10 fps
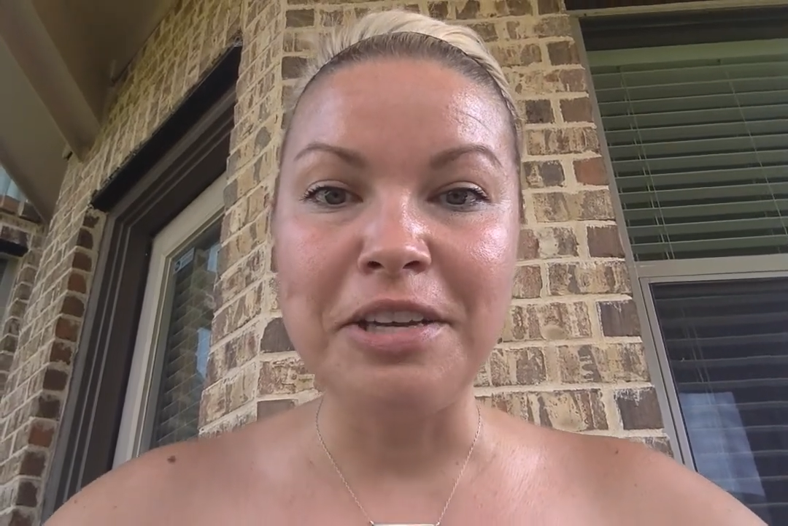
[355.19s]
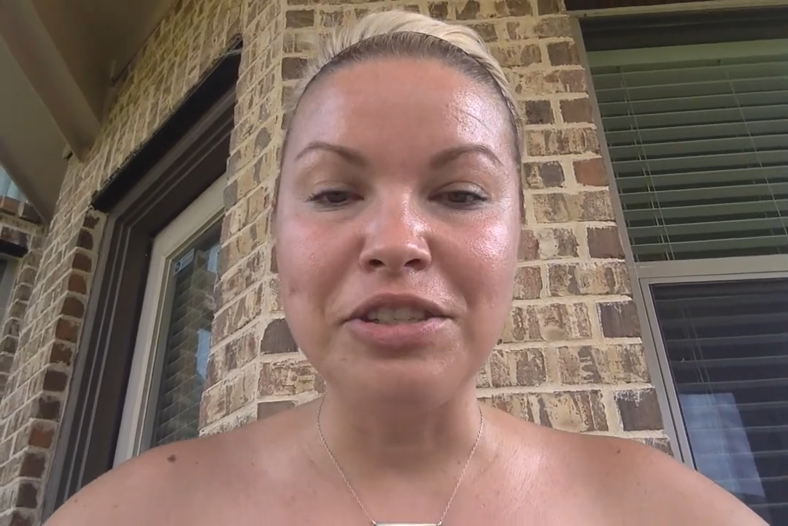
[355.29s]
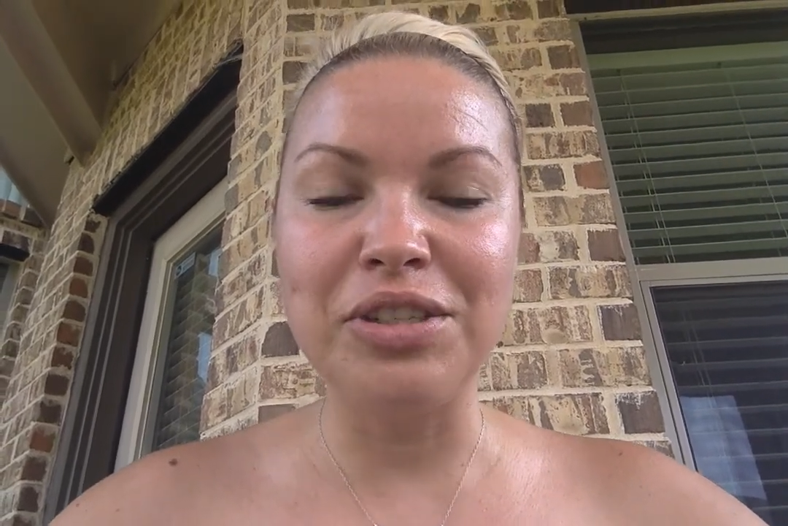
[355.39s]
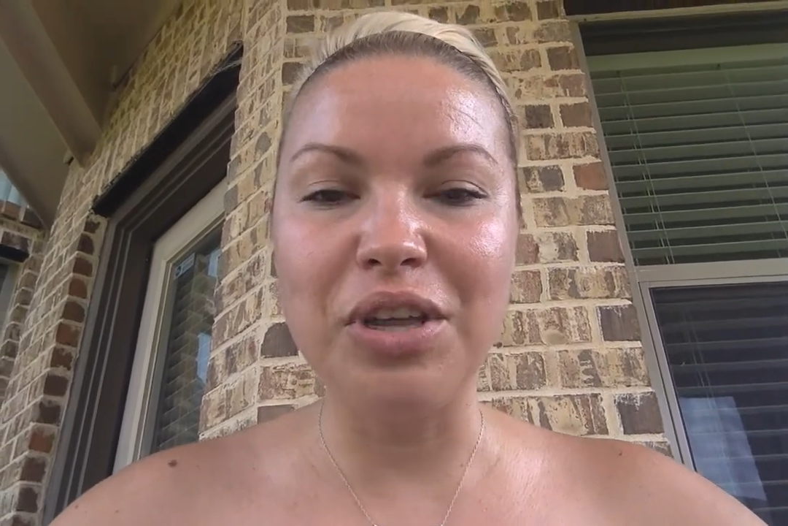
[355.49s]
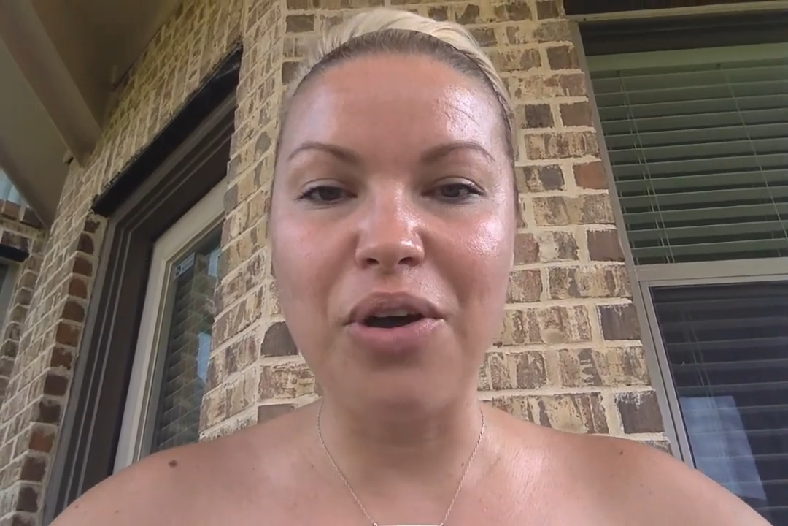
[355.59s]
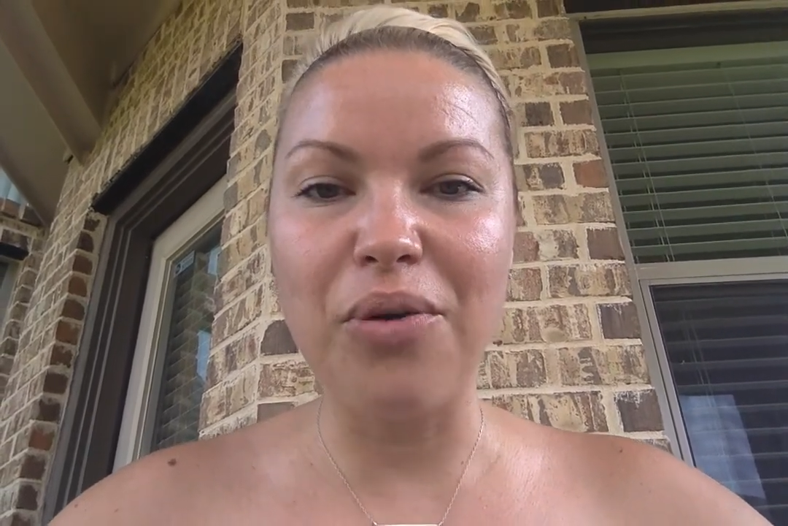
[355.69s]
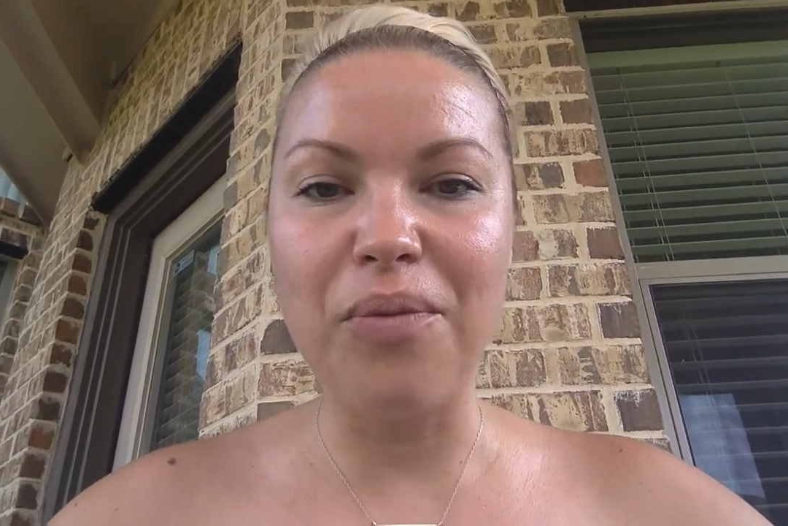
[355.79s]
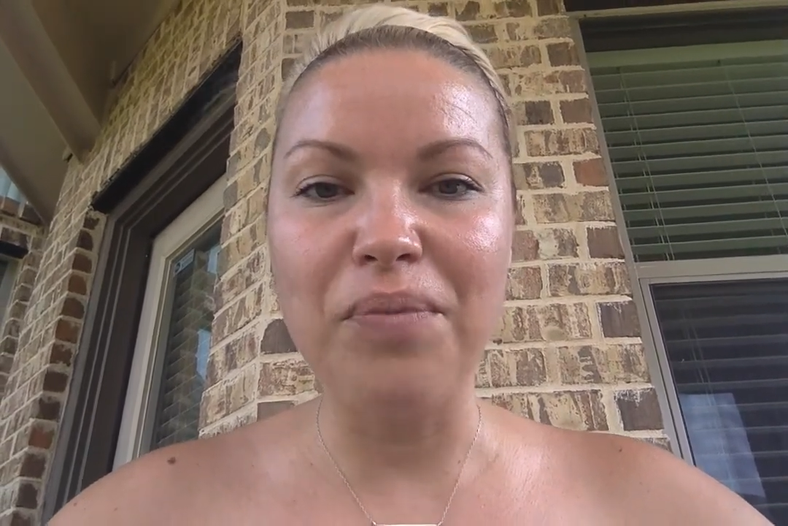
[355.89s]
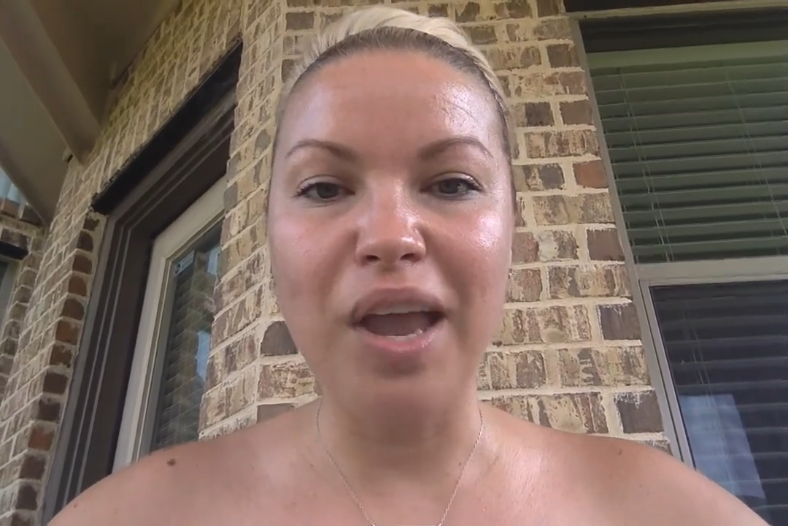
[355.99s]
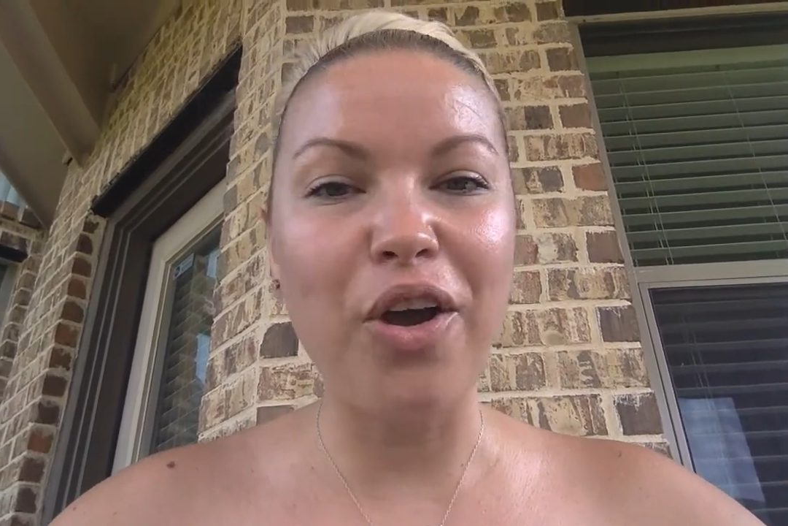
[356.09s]

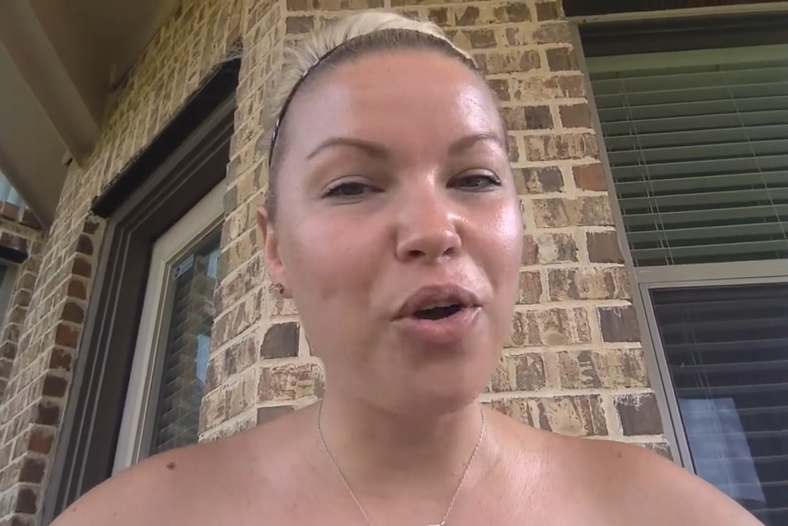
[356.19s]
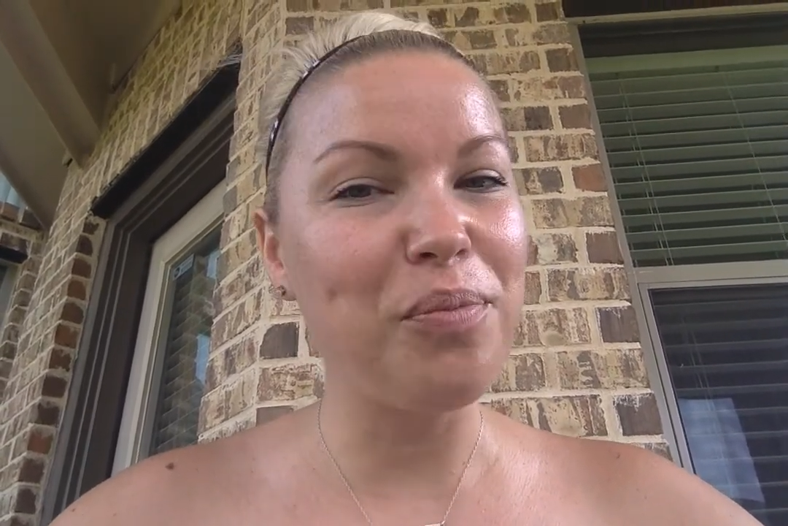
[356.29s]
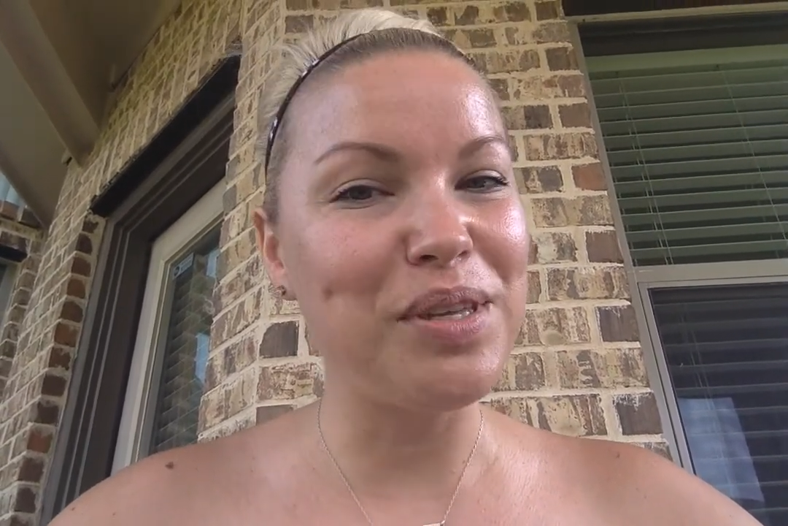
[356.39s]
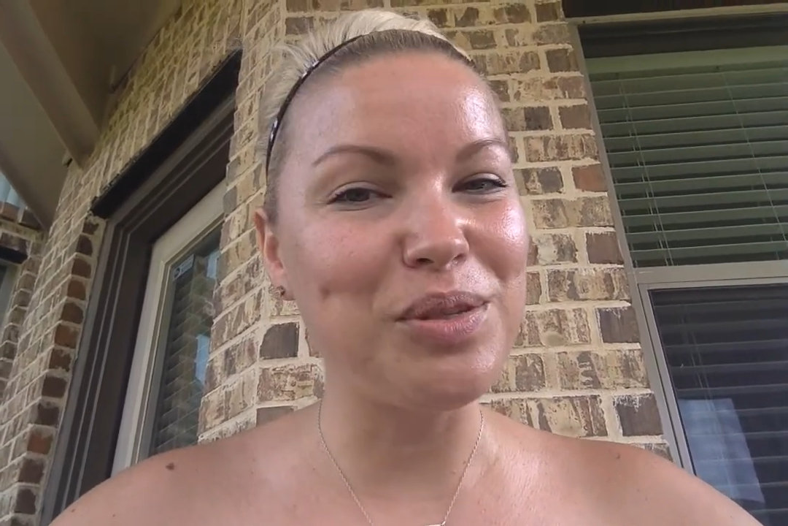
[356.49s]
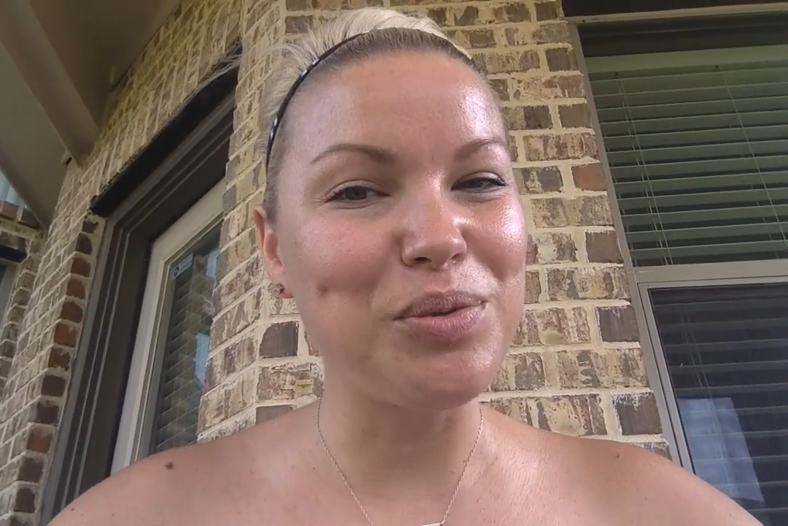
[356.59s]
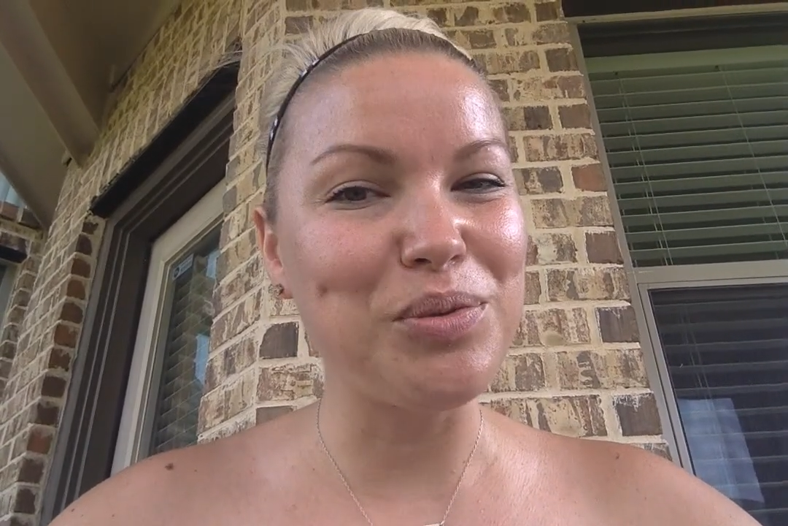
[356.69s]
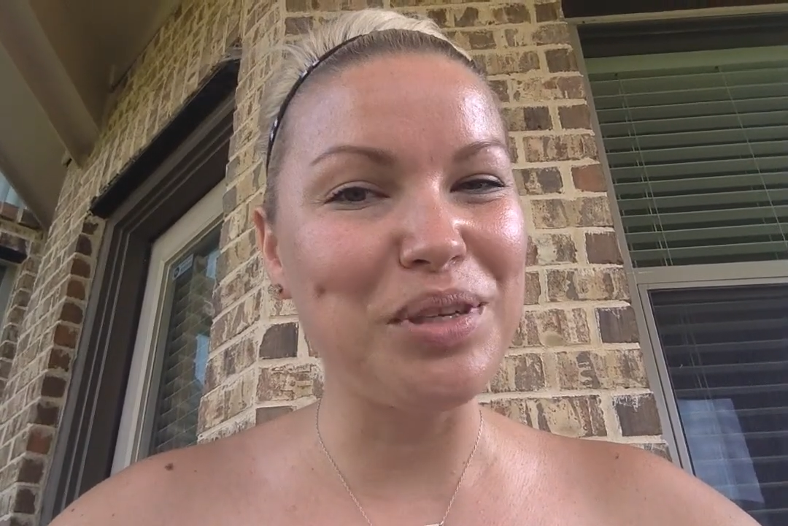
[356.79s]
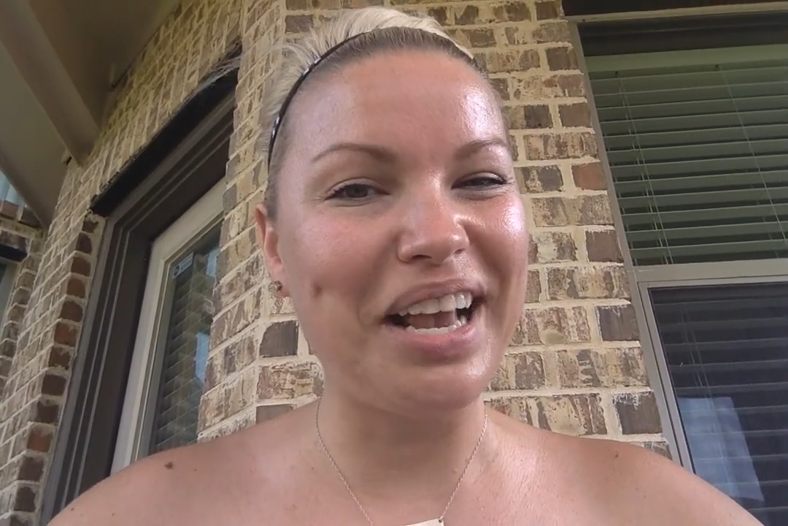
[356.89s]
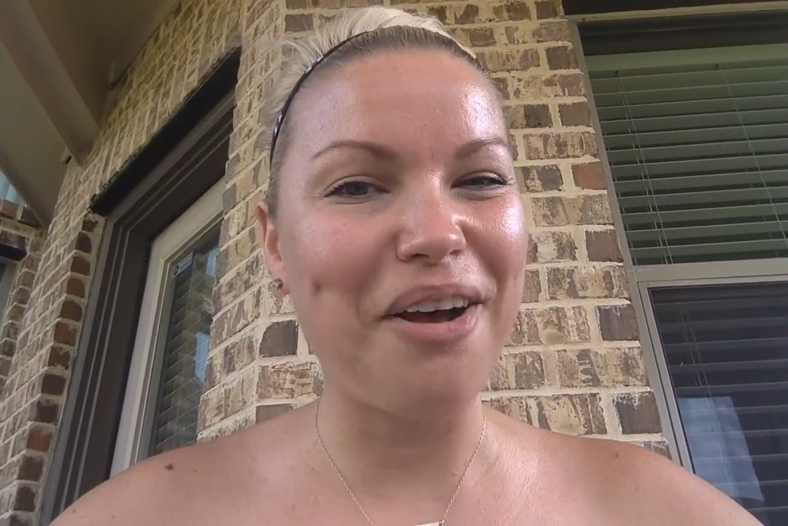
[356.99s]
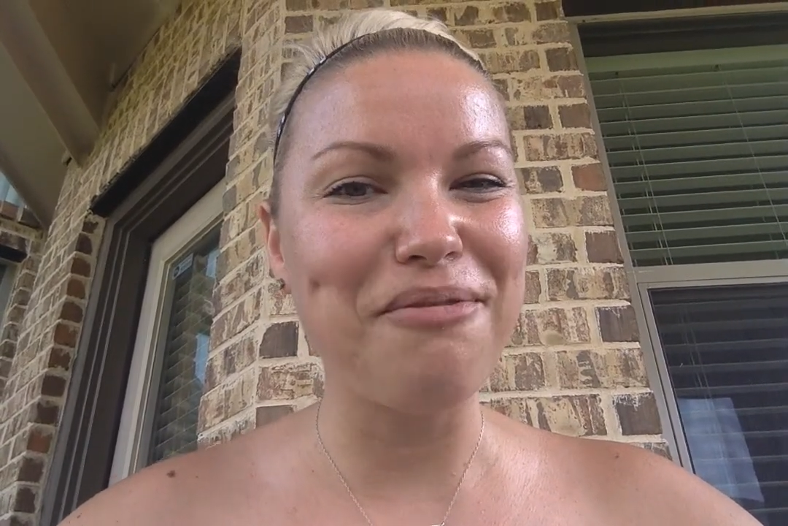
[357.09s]
So I hope this was
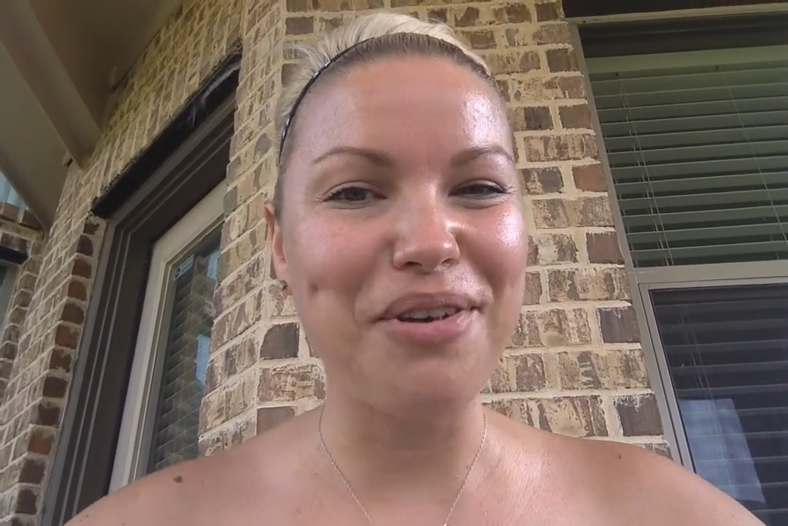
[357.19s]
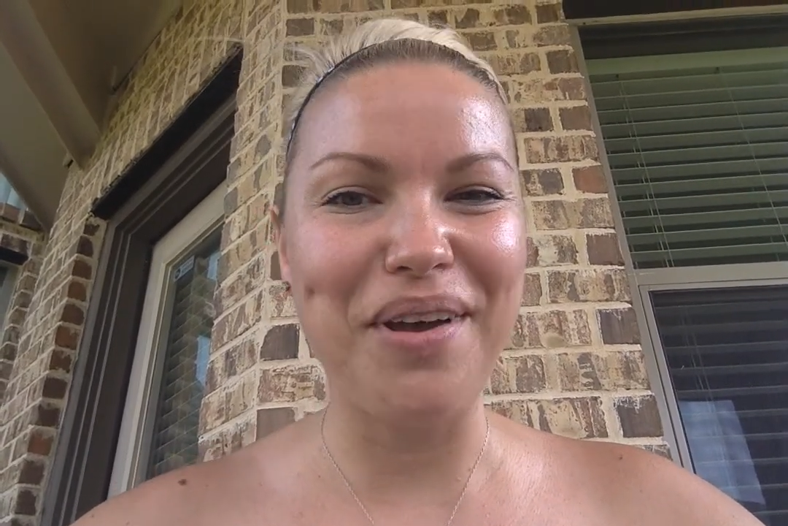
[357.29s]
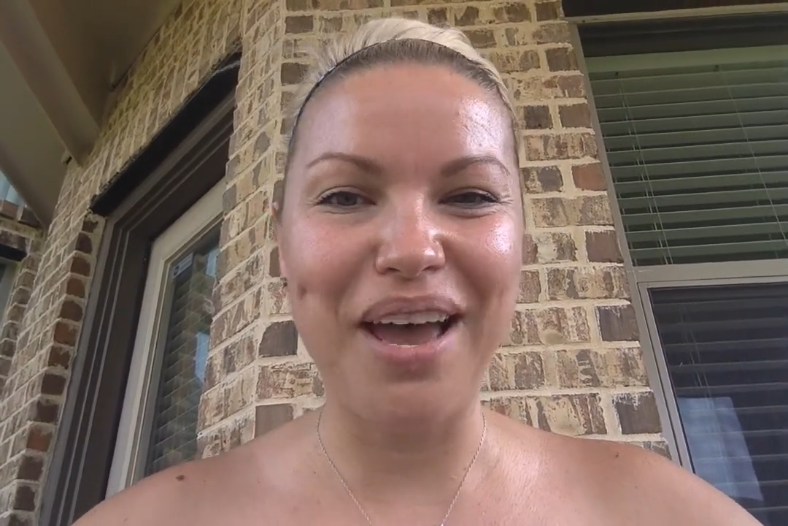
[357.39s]
really helpful.